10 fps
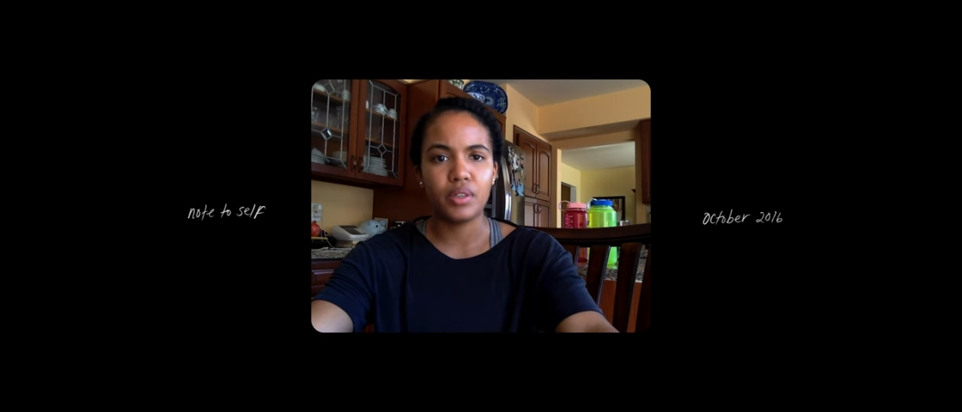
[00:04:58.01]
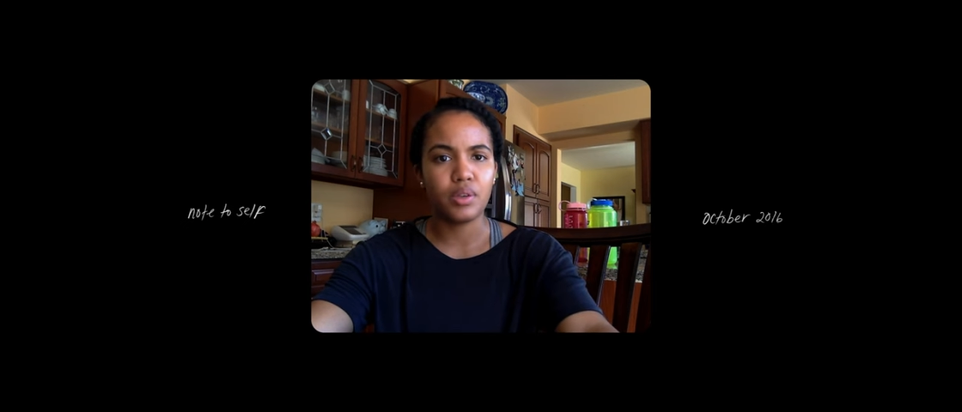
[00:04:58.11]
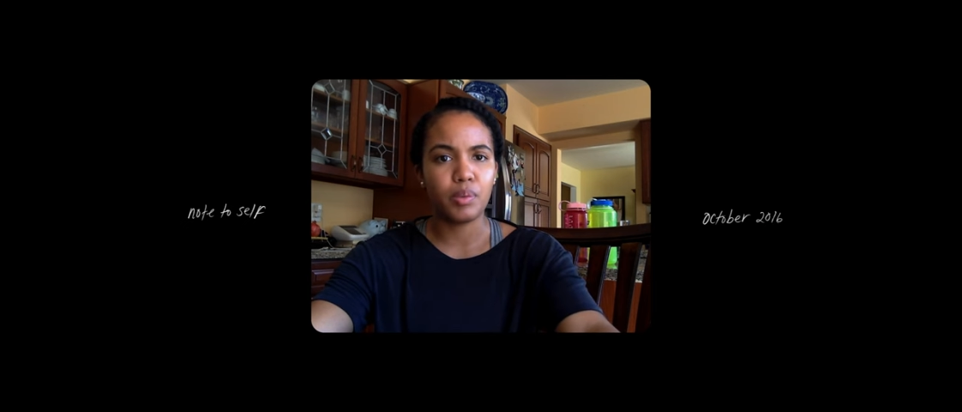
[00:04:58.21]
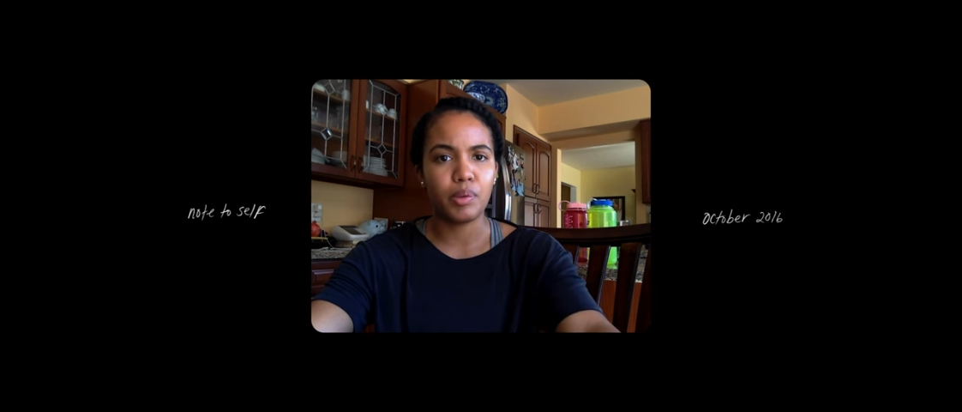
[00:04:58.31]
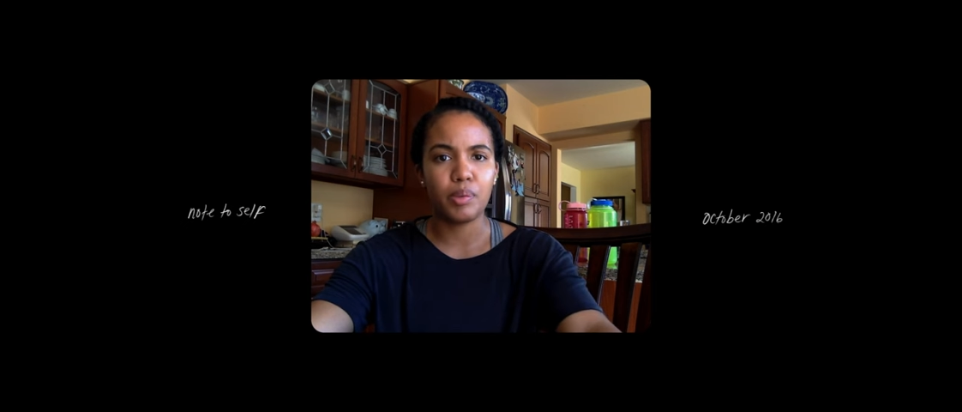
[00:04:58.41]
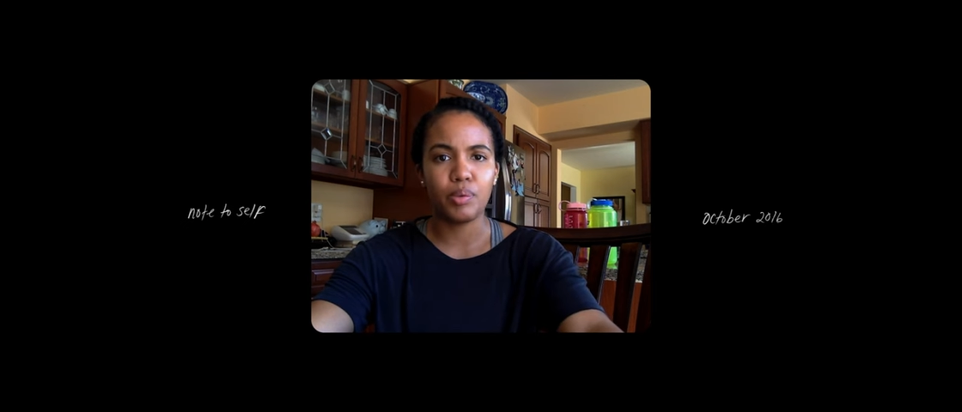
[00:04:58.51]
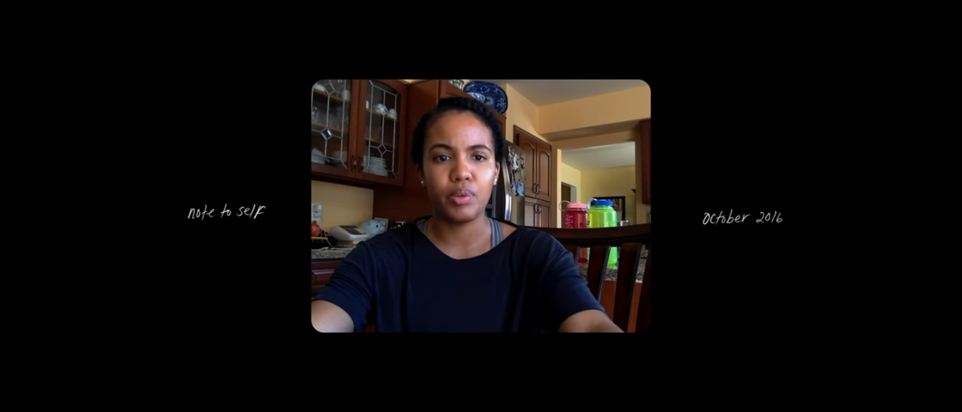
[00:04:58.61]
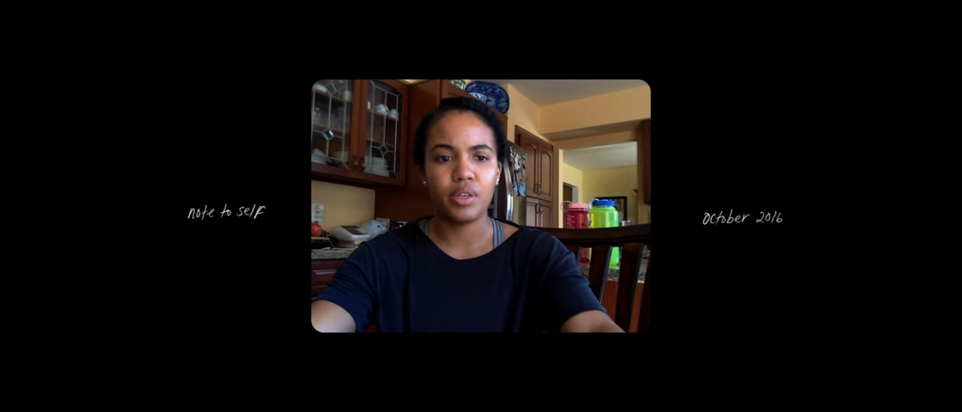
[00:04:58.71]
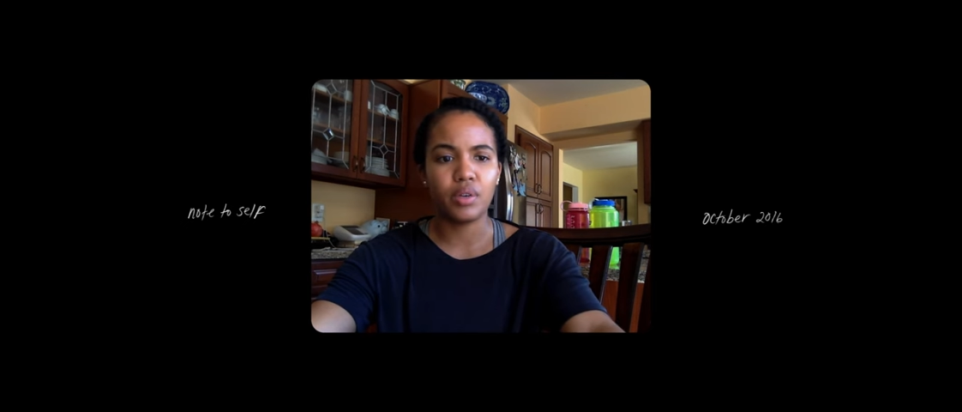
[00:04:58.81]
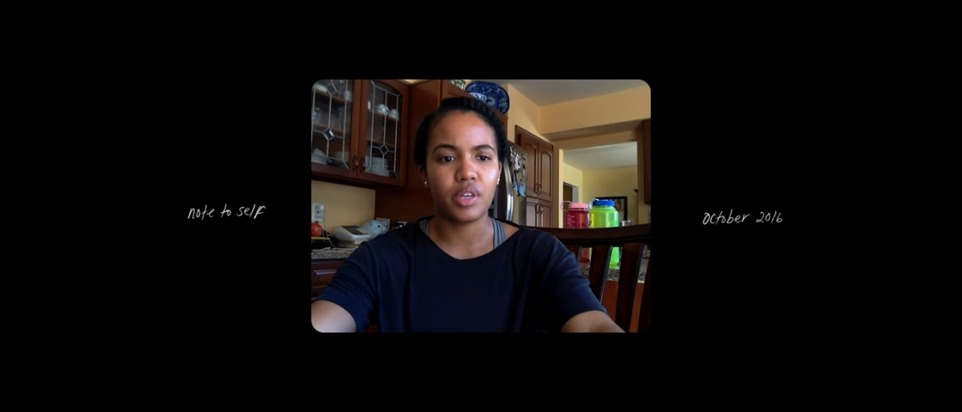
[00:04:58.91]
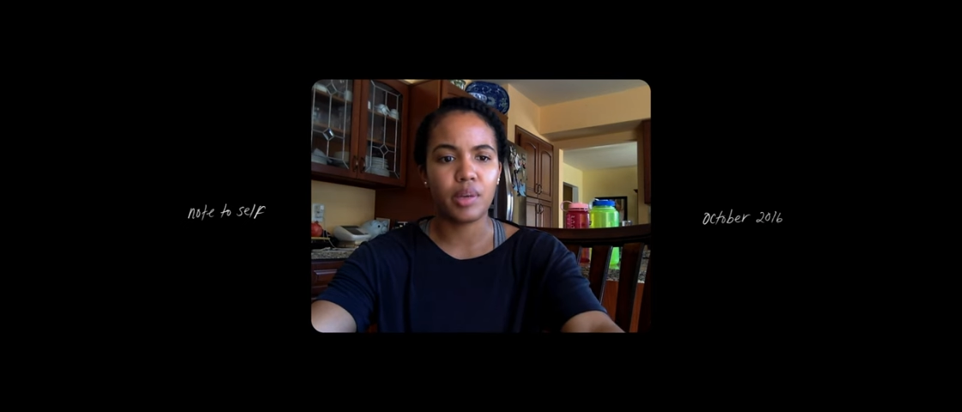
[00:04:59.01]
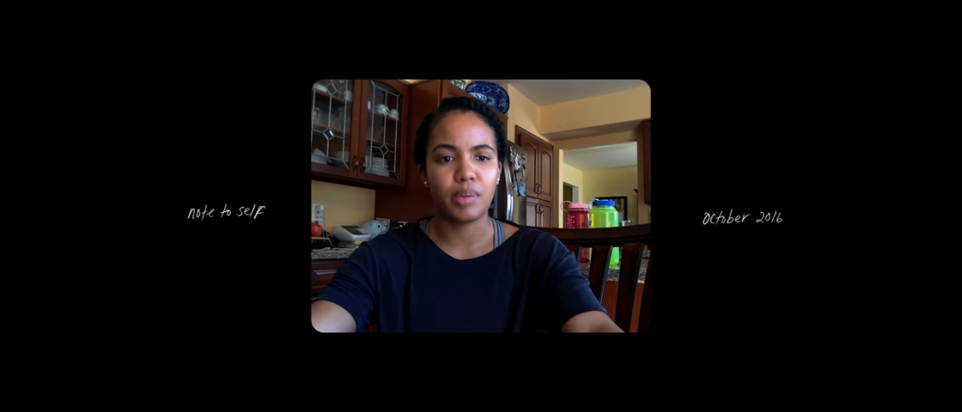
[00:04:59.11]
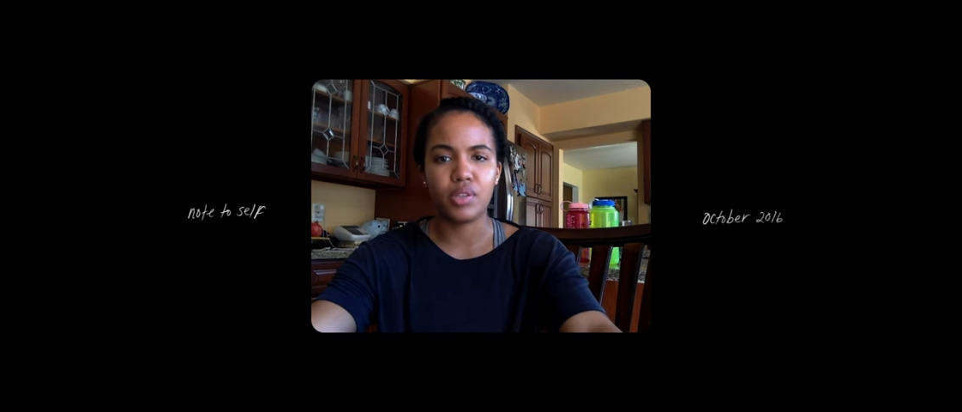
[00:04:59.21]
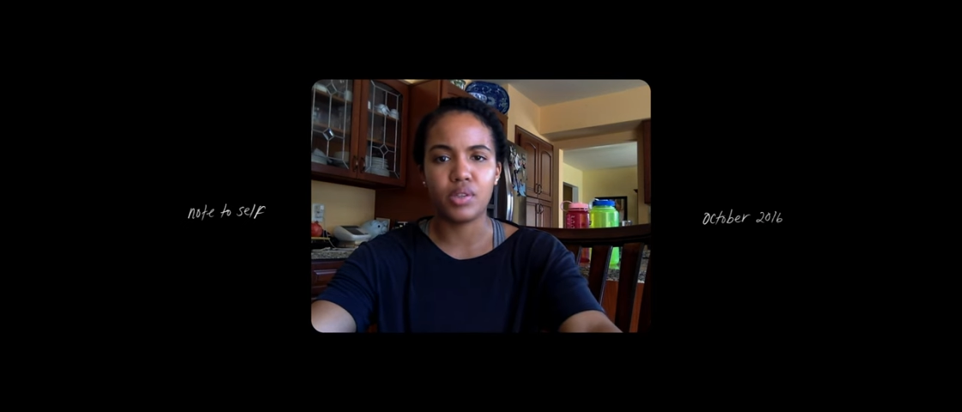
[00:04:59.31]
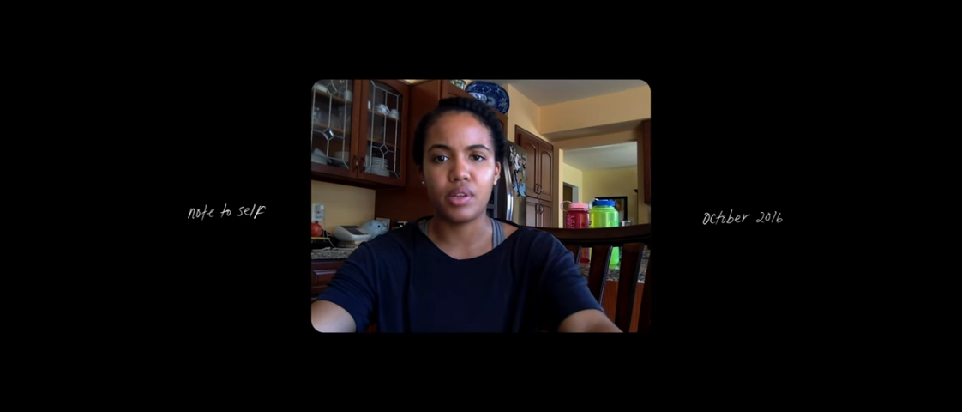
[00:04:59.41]
really don't think
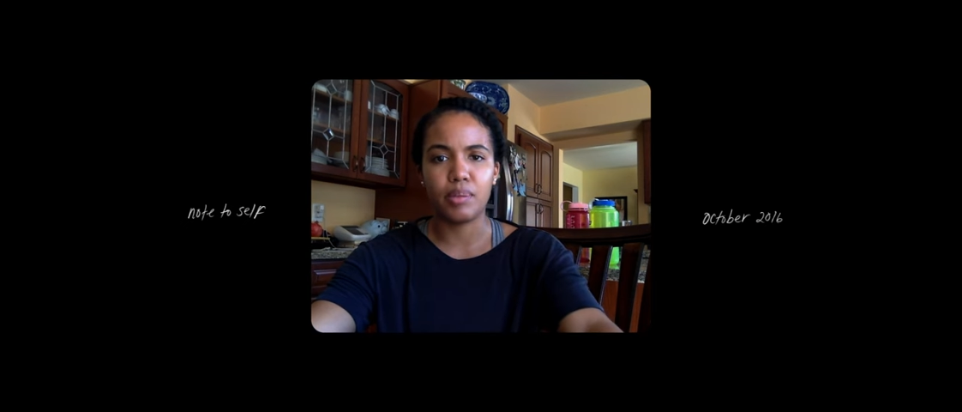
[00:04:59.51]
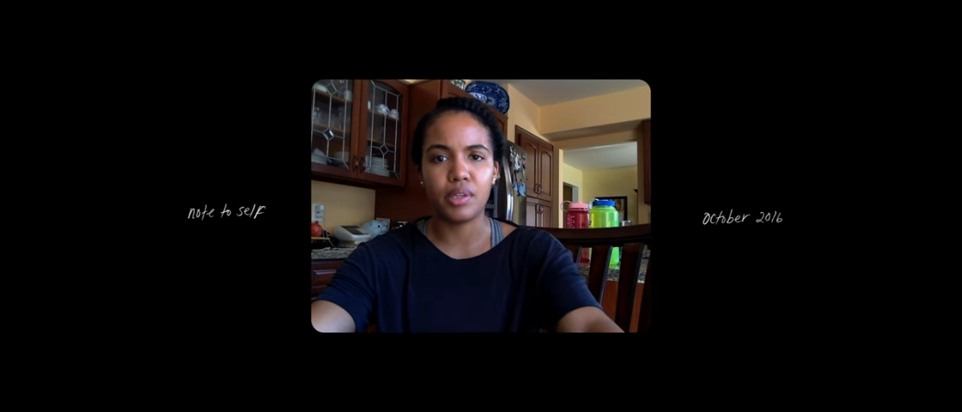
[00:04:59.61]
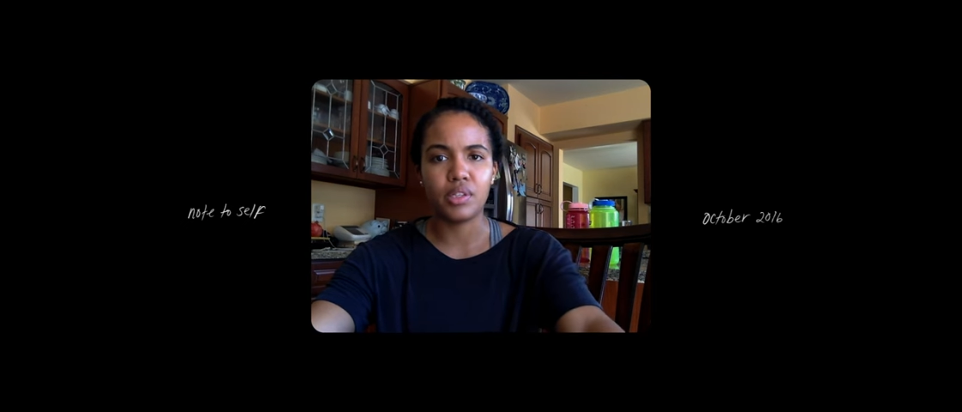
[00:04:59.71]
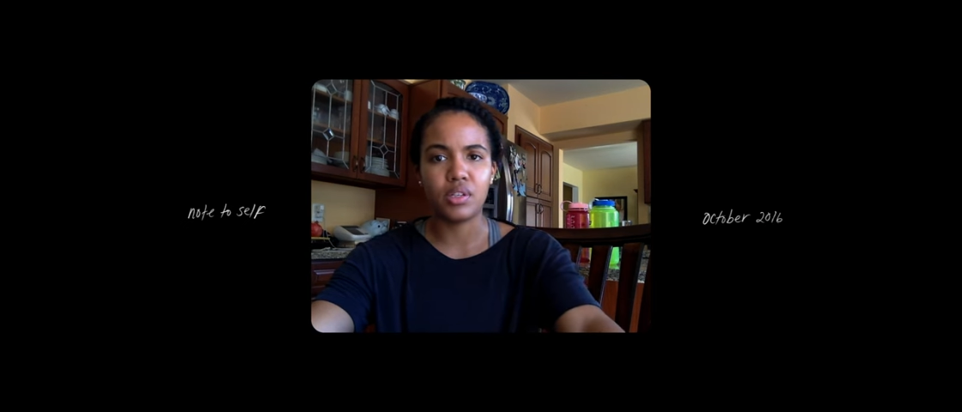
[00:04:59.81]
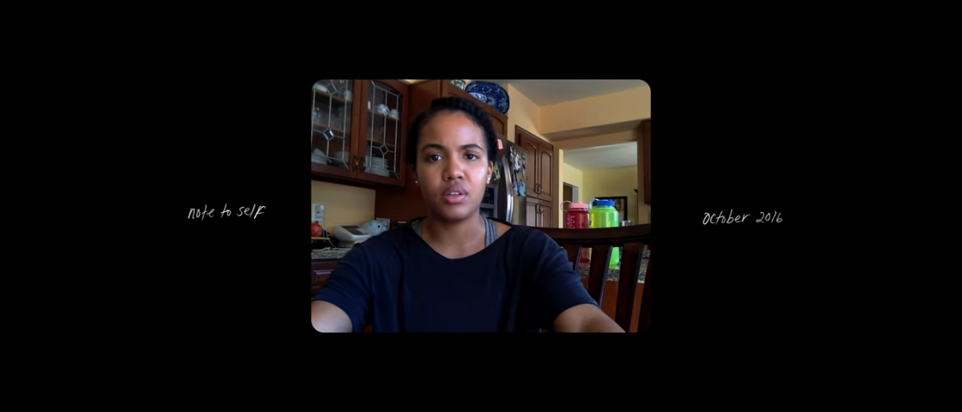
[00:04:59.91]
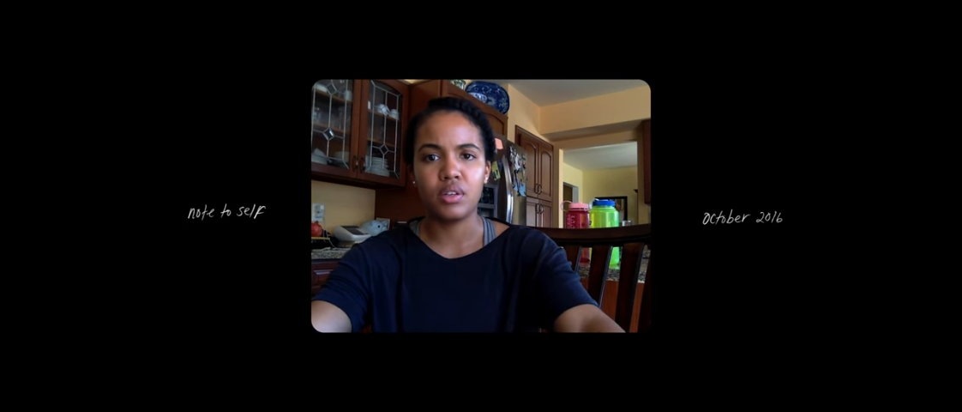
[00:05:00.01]
about you that much